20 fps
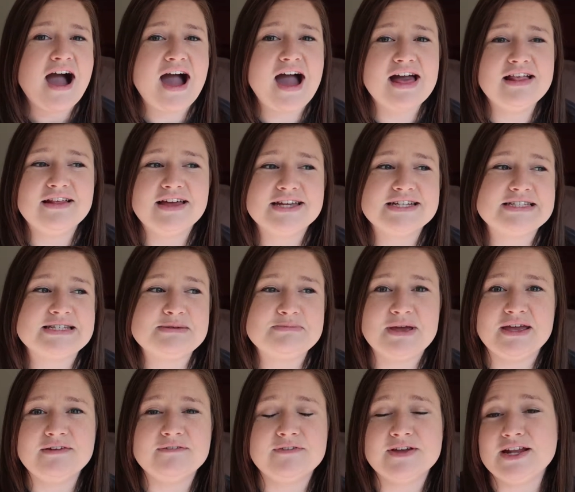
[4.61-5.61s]
I like to
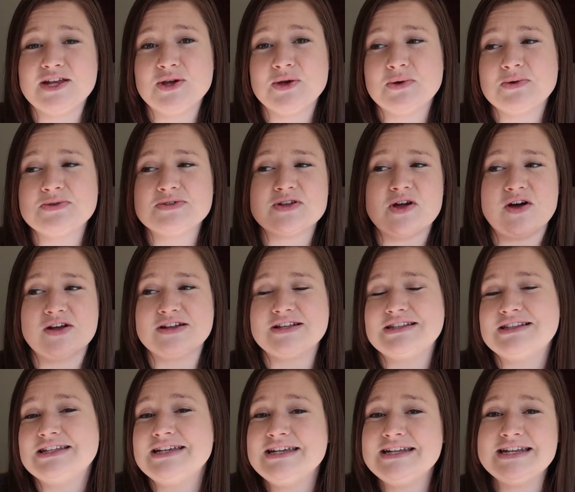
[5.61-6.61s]
make videos on
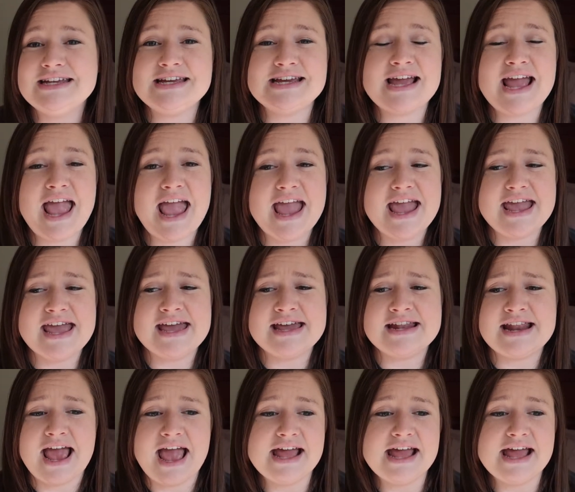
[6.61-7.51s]
cleaning and